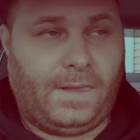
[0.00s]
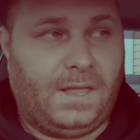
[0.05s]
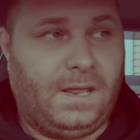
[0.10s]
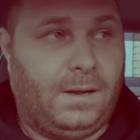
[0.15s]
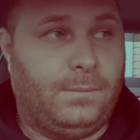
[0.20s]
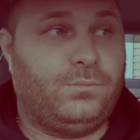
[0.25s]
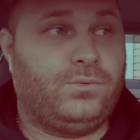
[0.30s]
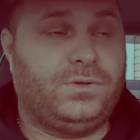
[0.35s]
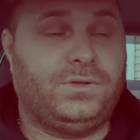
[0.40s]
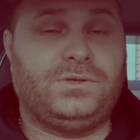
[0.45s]

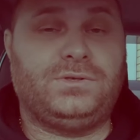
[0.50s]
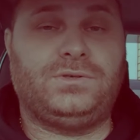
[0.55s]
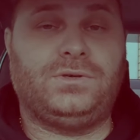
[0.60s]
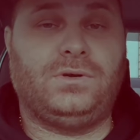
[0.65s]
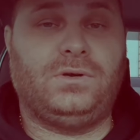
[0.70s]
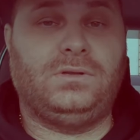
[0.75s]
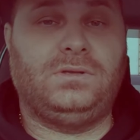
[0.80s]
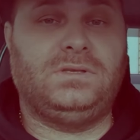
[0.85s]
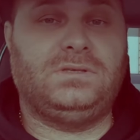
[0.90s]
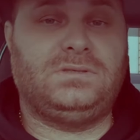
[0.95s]
and I'm pretty
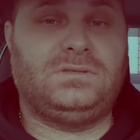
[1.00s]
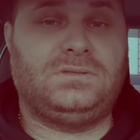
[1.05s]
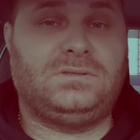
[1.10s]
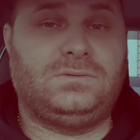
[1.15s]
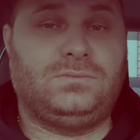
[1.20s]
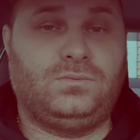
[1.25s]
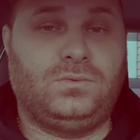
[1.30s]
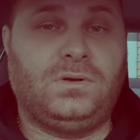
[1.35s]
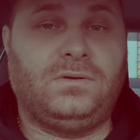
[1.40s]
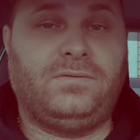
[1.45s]
sure
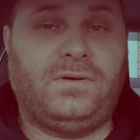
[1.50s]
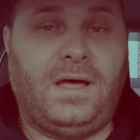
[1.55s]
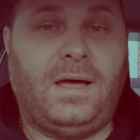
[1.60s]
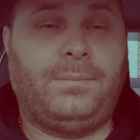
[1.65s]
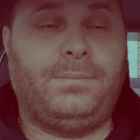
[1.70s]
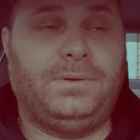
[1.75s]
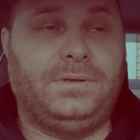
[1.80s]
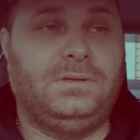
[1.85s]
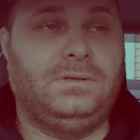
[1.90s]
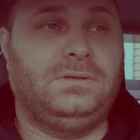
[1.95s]
this would have
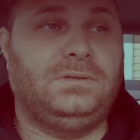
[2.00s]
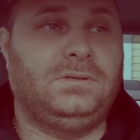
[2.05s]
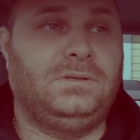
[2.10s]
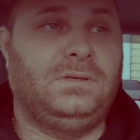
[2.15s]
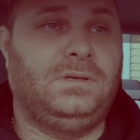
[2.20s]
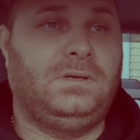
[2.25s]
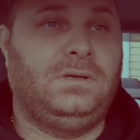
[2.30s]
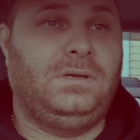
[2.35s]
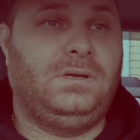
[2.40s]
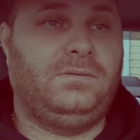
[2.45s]
happened
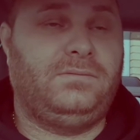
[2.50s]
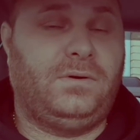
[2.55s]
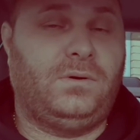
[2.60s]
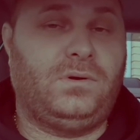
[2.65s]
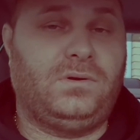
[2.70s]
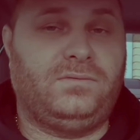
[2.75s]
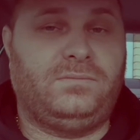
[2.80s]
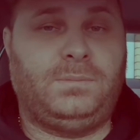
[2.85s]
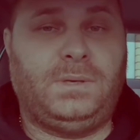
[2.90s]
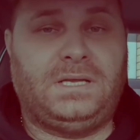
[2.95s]
if I
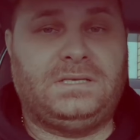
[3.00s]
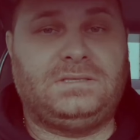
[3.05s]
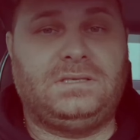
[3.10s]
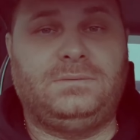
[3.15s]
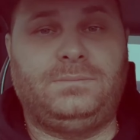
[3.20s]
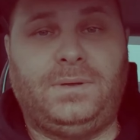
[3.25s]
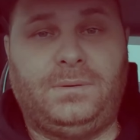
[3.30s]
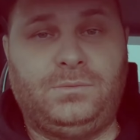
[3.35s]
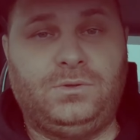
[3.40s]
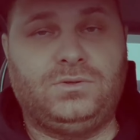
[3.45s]
would have
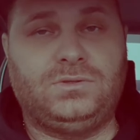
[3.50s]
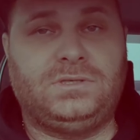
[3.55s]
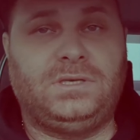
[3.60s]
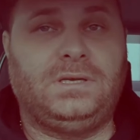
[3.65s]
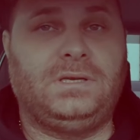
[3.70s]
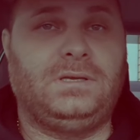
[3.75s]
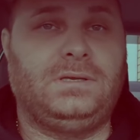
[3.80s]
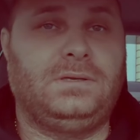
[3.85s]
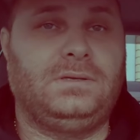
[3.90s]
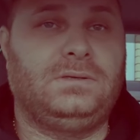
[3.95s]
blasted my music